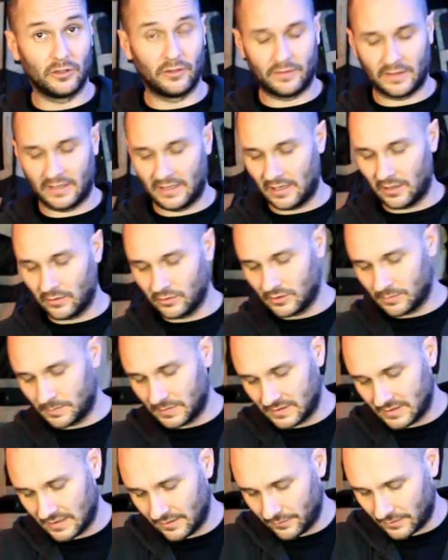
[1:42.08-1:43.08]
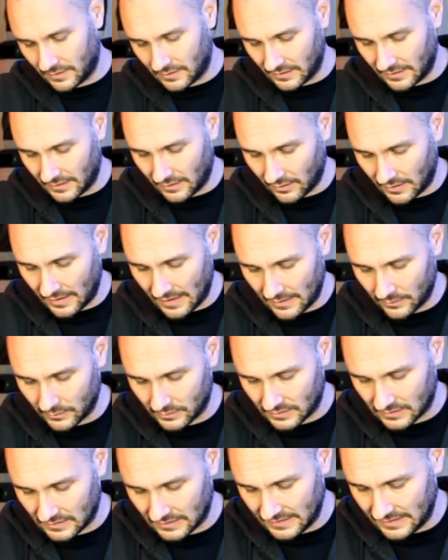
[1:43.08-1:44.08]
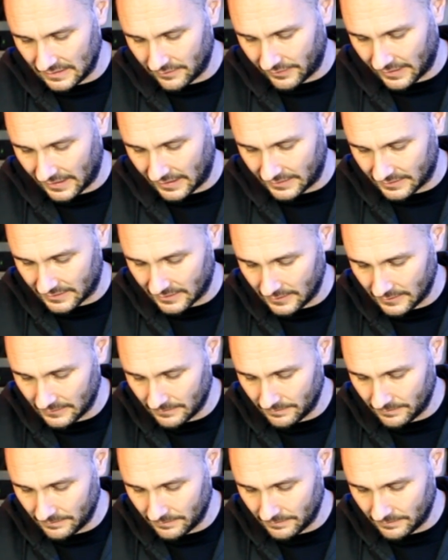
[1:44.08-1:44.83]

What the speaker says: a video specifically on how to clean a visor.